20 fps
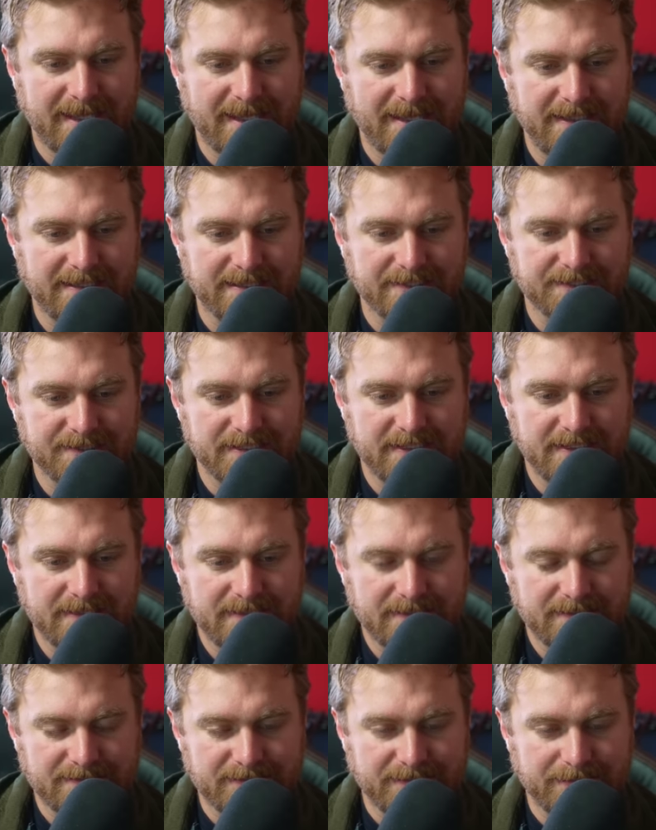Ks.
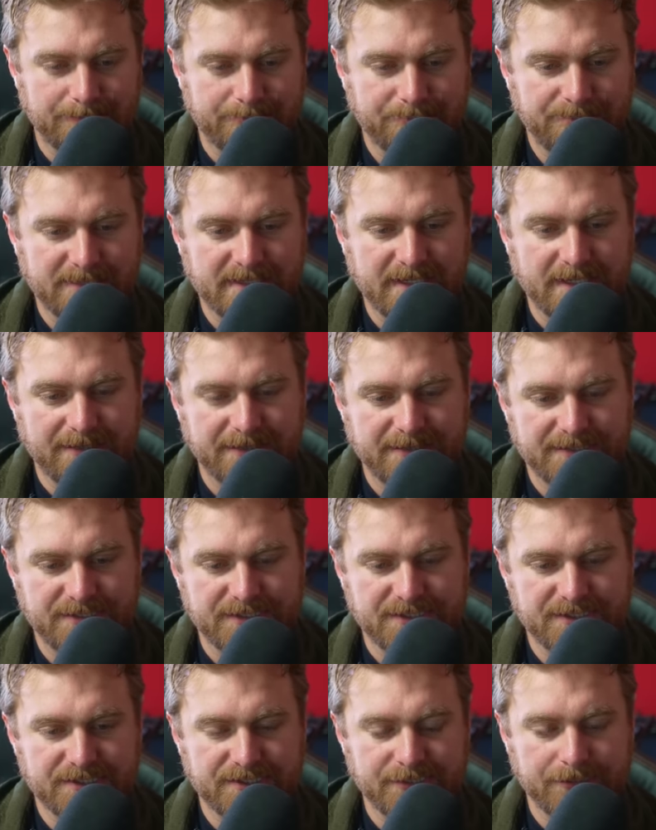So you know this
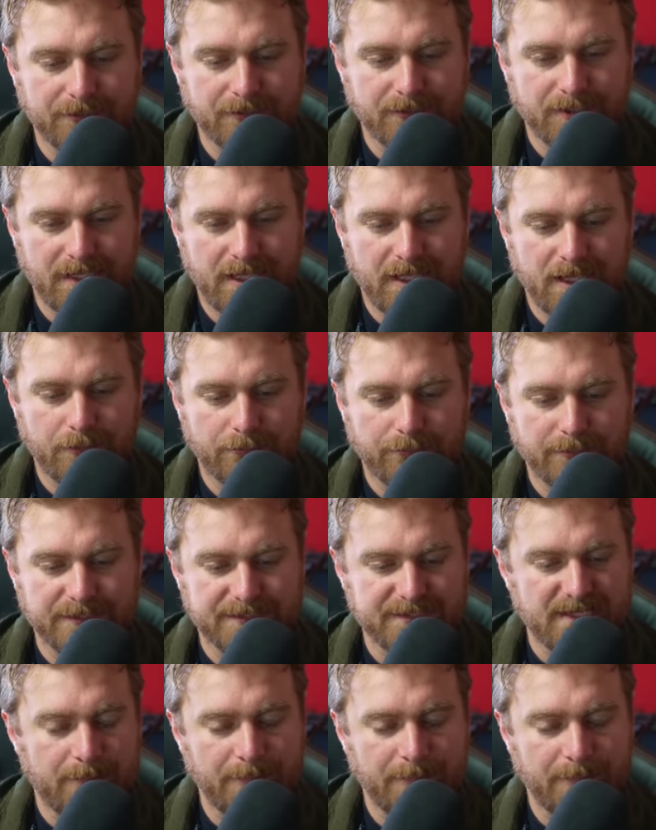is still a risk.